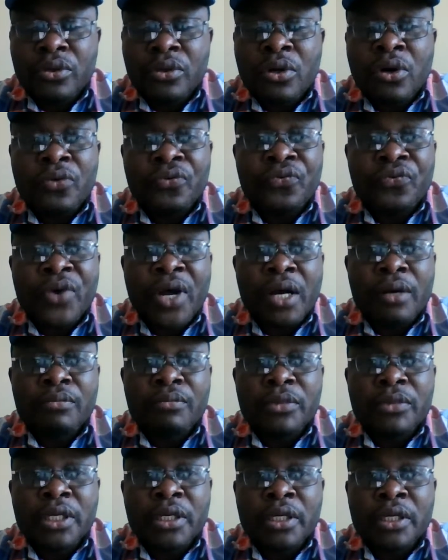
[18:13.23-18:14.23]

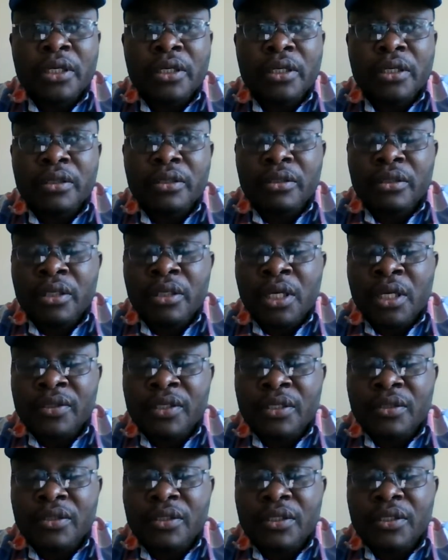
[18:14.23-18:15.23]
confirmed
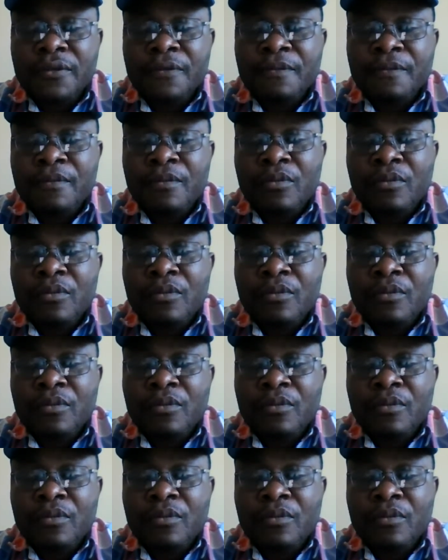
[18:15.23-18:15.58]
cases.